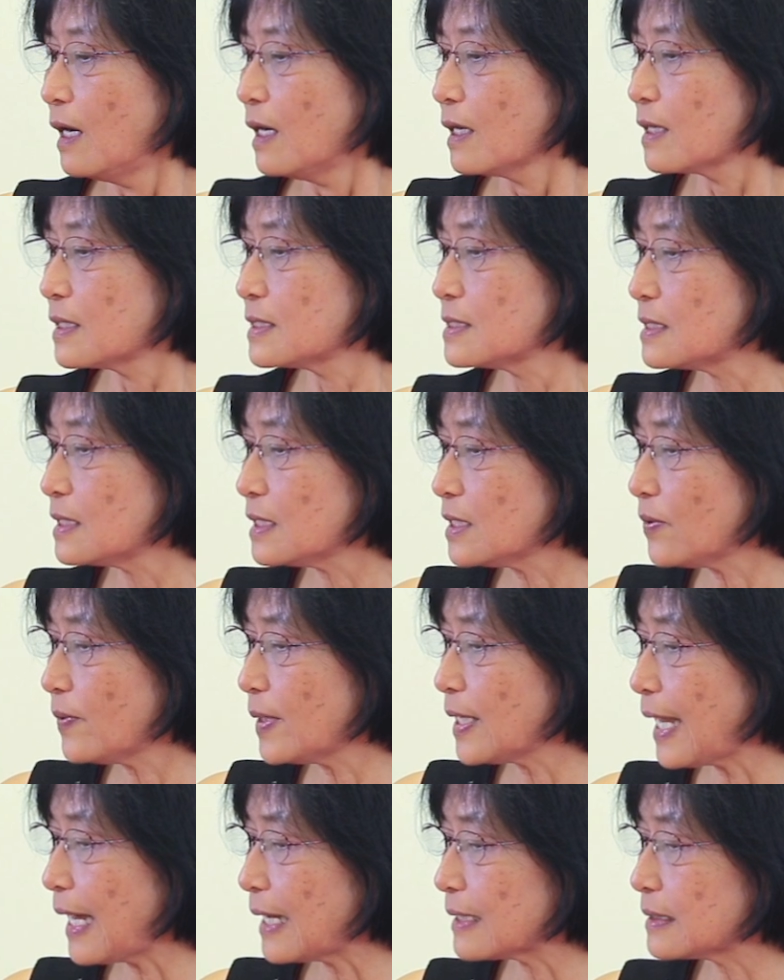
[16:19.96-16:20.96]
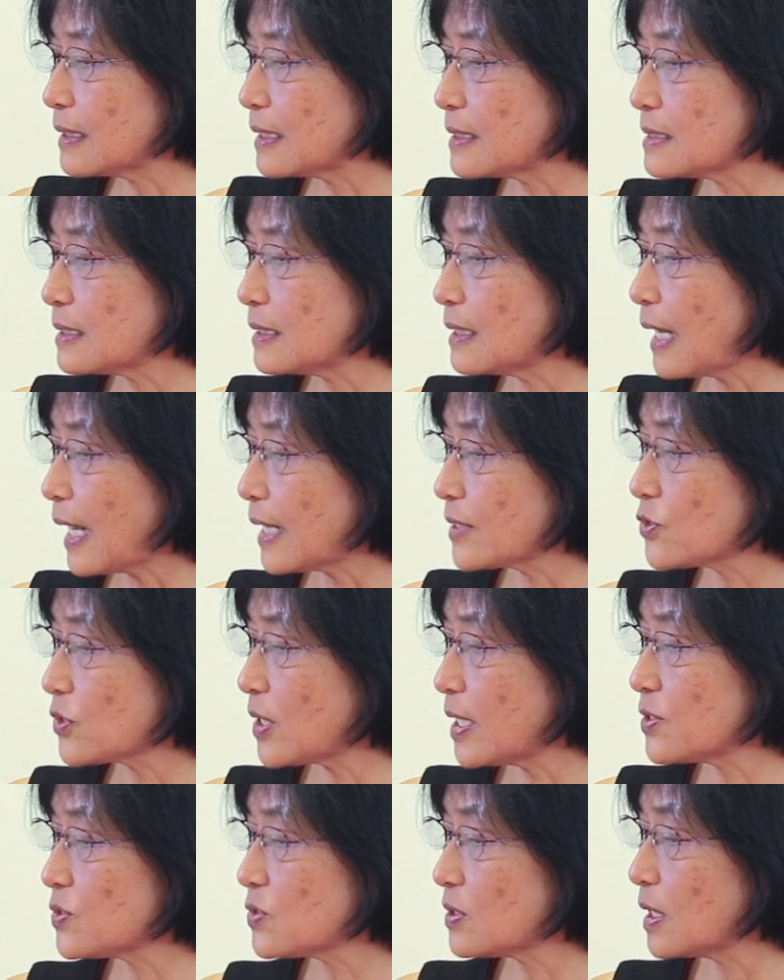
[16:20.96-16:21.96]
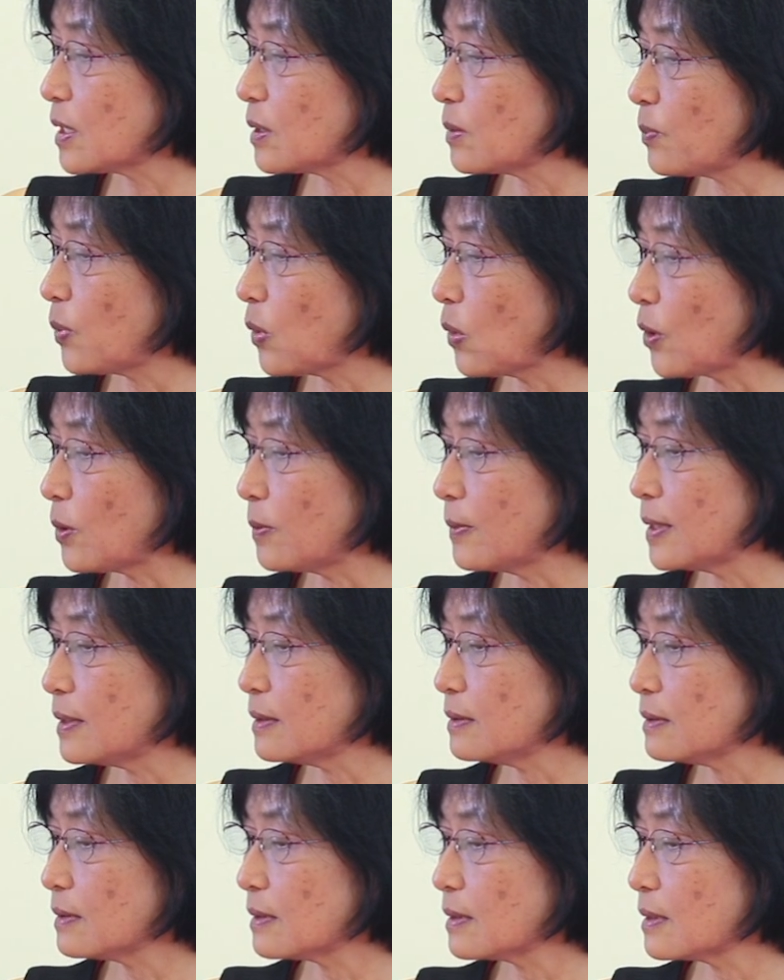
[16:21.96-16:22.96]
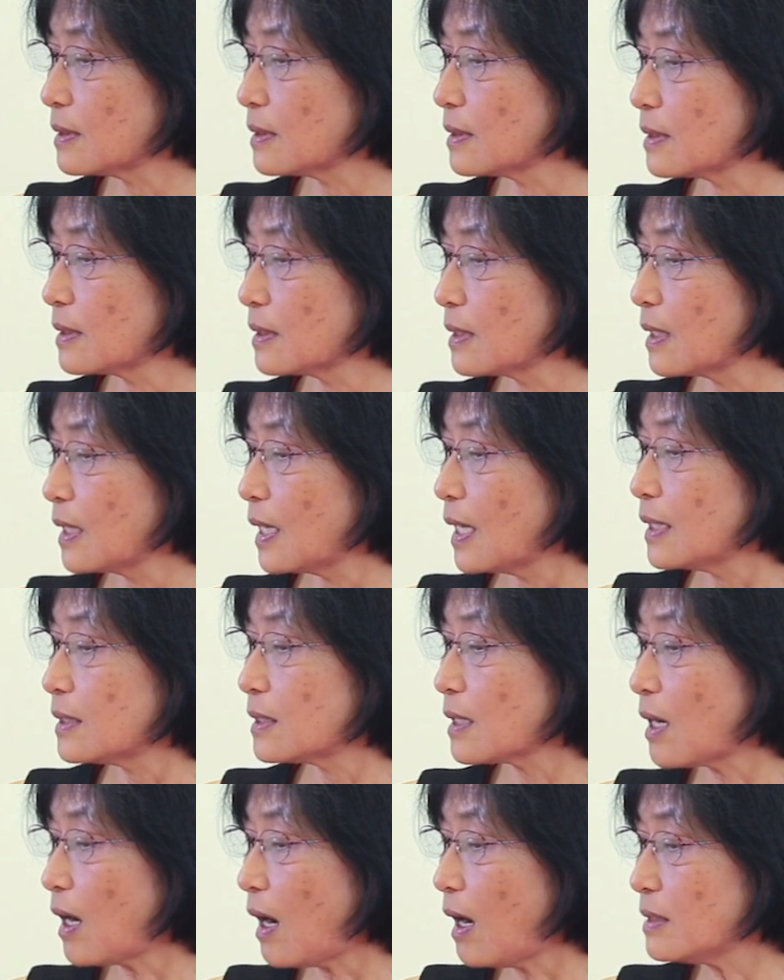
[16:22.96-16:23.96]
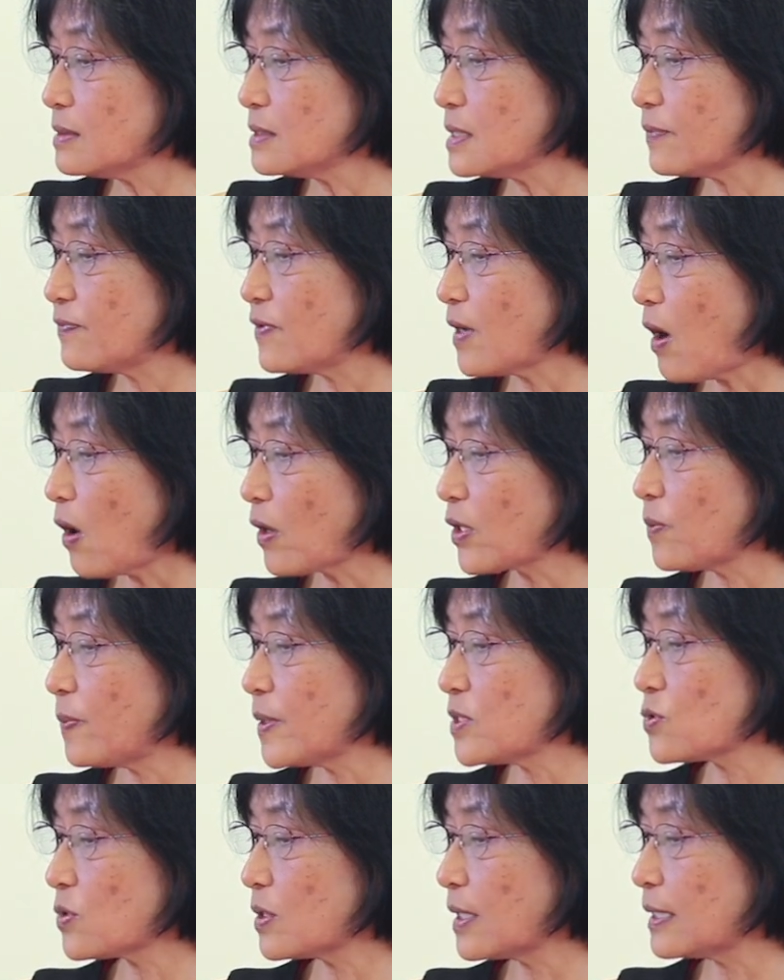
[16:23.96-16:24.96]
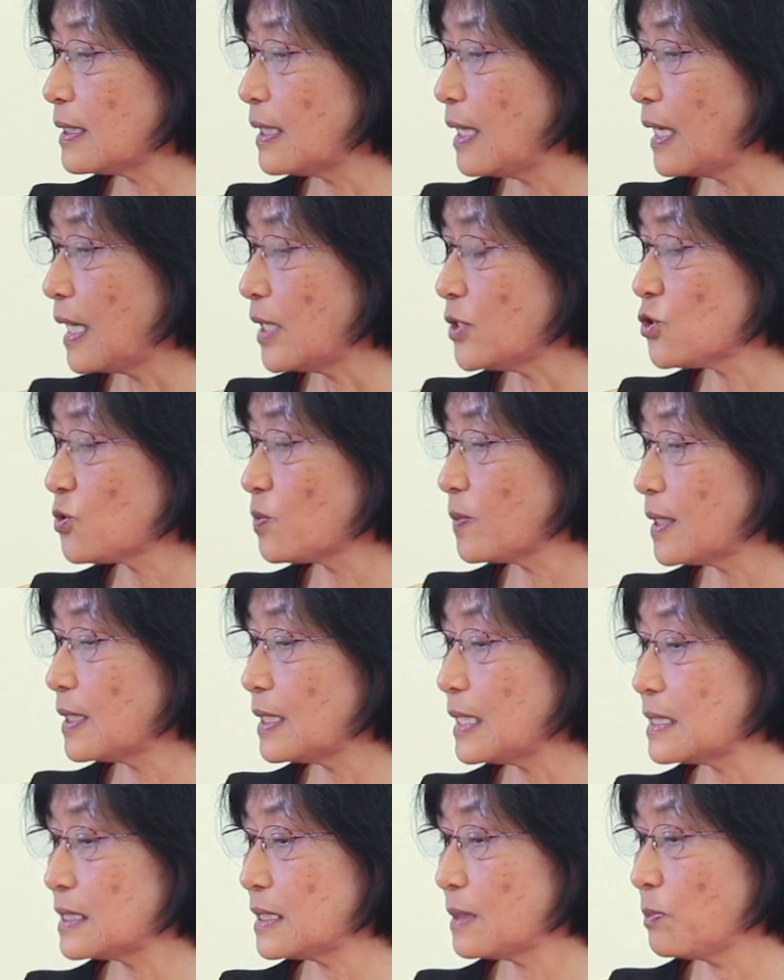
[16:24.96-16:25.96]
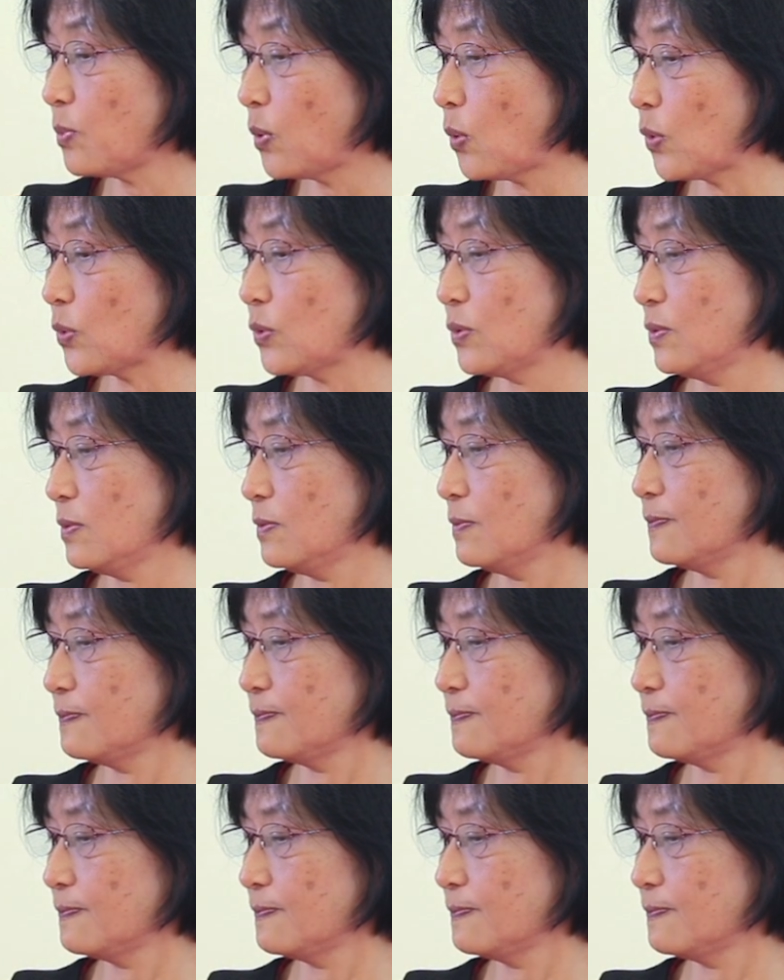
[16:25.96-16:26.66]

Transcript: Considering adolescent education and employment, the concept of occupational engagement is important.